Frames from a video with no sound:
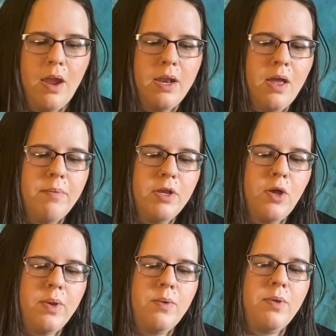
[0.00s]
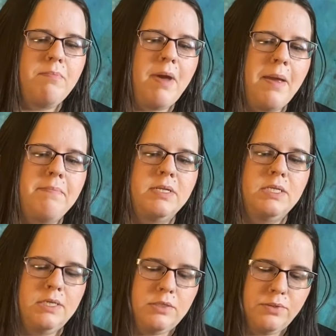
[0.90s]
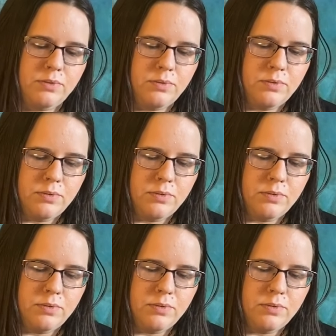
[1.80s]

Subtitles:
Now I'm gonna go in with my blue.